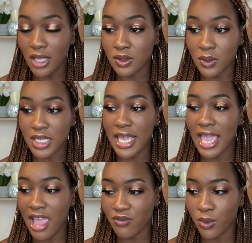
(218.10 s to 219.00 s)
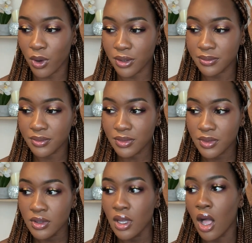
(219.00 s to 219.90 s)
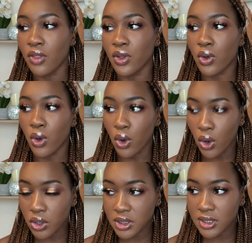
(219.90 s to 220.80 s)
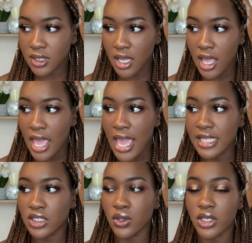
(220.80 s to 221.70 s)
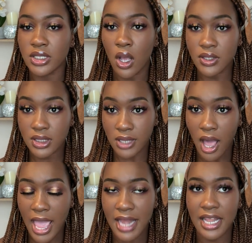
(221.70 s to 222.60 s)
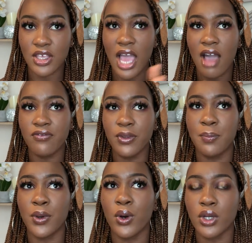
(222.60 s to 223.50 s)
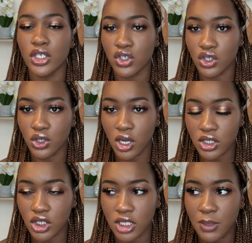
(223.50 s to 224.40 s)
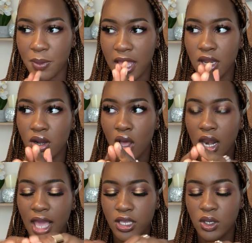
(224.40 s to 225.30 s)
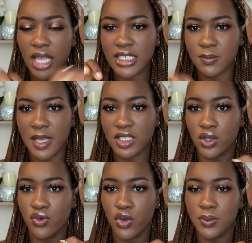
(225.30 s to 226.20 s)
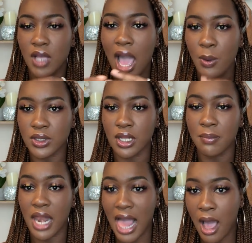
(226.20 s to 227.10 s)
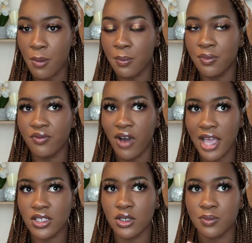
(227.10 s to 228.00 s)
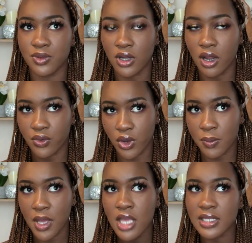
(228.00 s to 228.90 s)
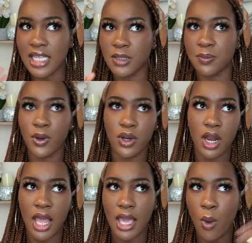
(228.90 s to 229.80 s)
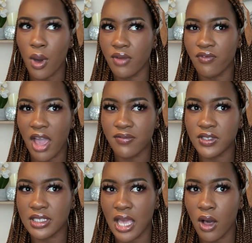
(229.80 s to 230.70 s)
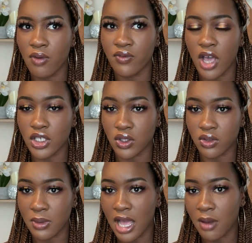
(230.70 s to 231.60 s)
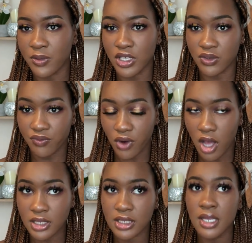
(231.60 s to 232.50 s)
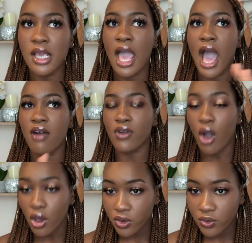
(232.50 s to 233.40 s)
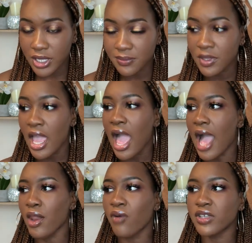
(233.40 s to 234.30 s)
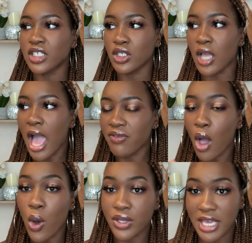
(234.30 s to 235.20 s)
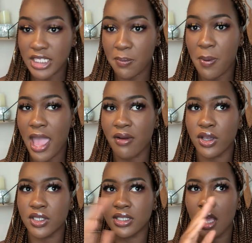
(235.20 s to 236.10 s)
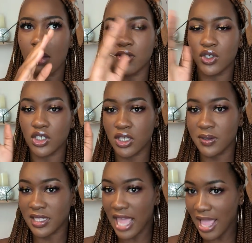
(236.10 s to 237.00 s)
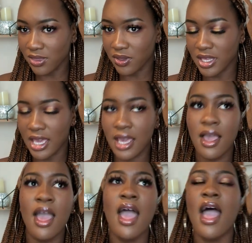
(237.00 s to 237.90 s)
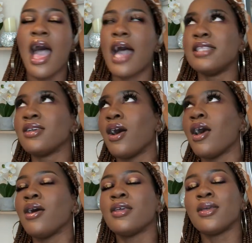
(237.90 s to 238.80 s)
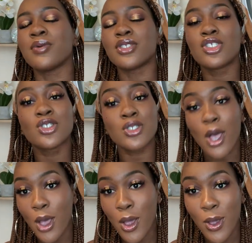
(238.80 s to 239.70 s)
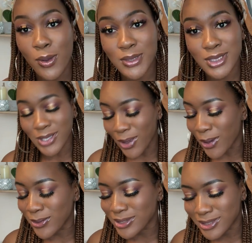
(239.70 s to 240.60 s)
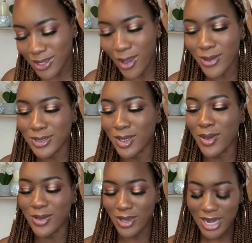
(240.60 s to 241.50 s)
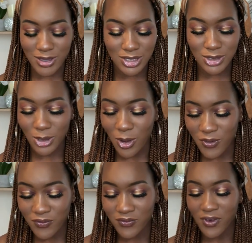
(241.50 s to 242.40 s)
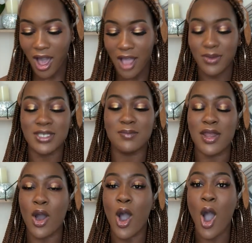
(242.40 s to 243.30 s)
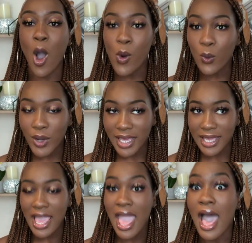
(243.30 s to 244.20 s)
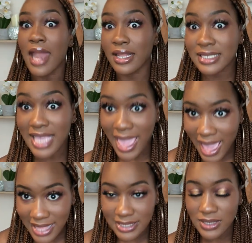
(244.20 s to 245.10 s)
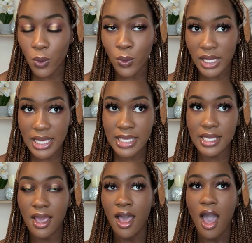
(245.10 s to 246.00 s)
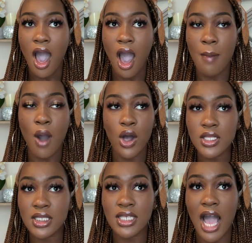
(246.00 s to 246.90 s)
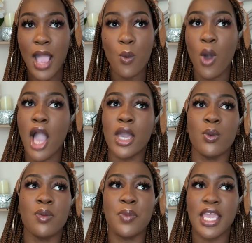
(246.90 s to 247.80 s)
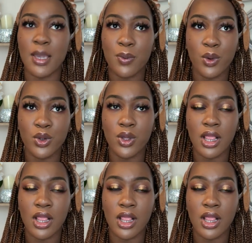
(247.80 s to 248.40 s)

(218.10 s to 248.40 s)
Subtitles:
they'll take everyone on the course into us on site, and then you have to build a structure depending, like you get split into groups. I was in a Malau viaduct group, so I had to build a 1 in 5 scale version of the Malau bridge in France out of concrete. And obviously you have the whole year to prepare it because construction ends at the end of the year. And it was so good. It's so fun. You spend a whole week and a tense week on site working with people,